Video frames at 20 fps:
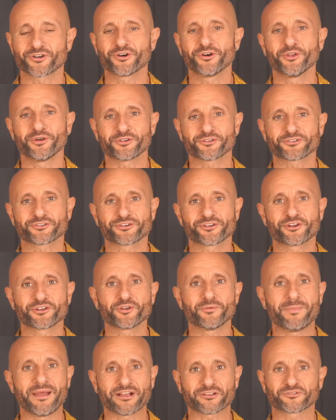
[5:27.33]
Conoscono,
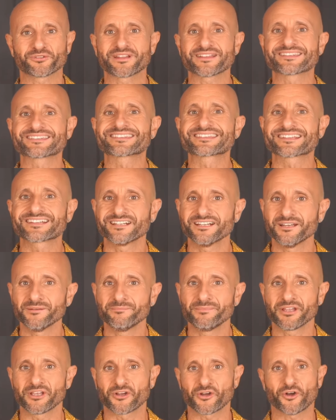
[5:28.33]
you're back to the
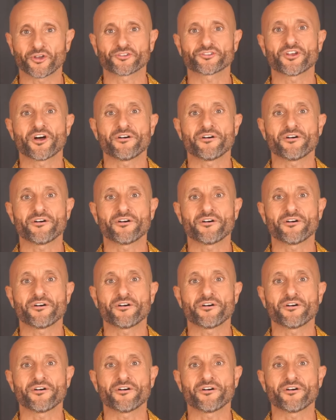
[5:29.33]
sk because